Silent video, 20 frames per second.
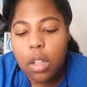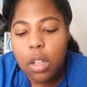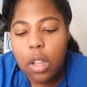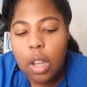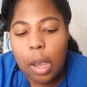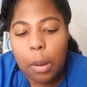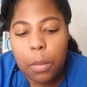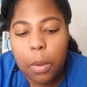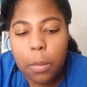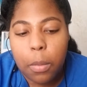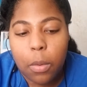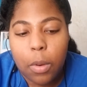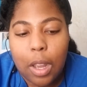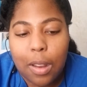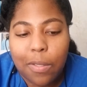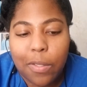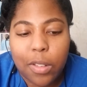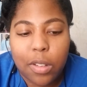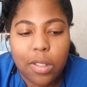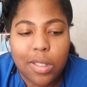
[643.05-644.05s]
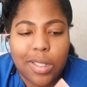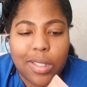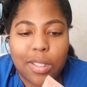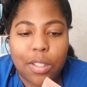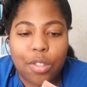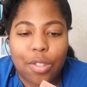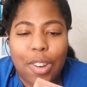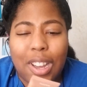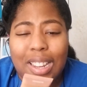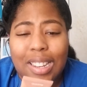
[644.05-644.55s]
I remember when I first
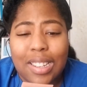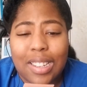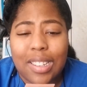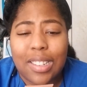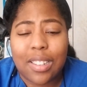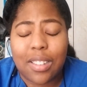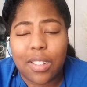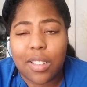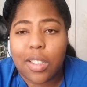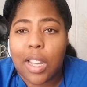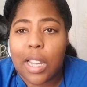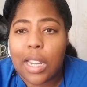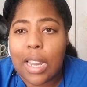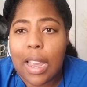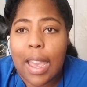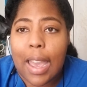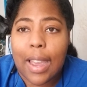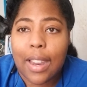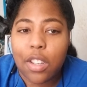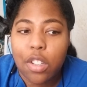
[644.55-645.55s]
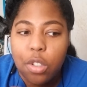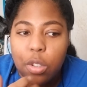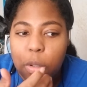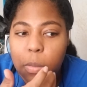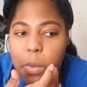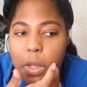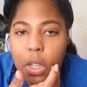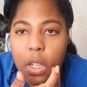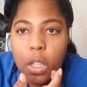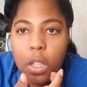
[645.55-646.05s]
tried this, it looked kind of ashy
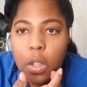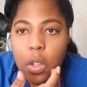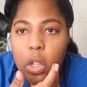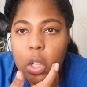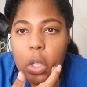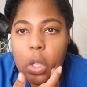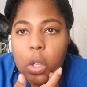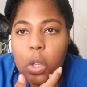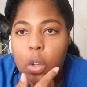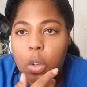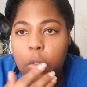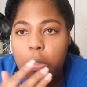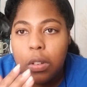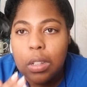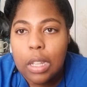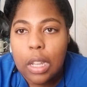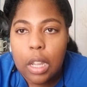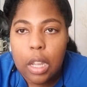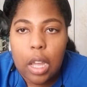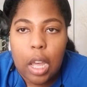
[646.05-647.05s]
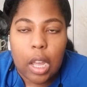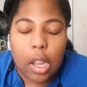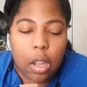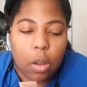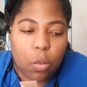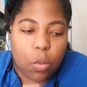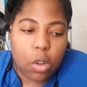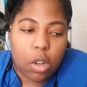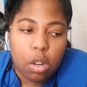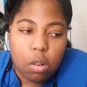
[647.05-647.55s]
on me. Hopefully I could
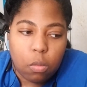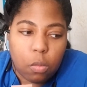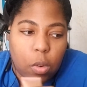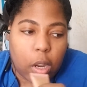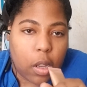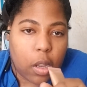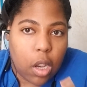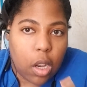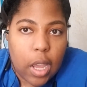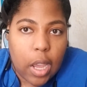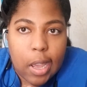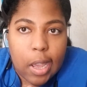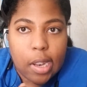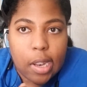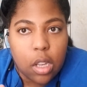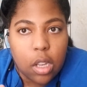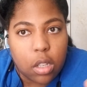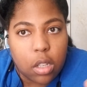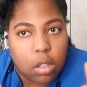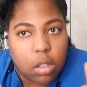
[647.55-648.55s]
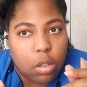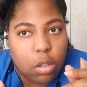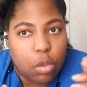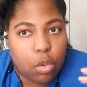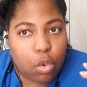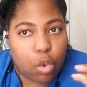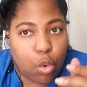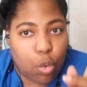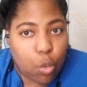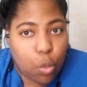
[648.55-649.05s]
work around that and it doesn't look
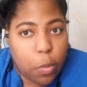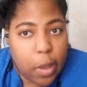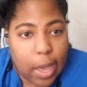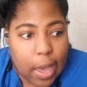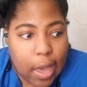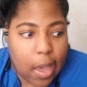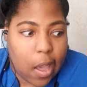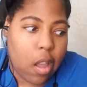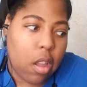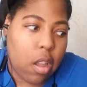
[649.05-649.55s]
too bad.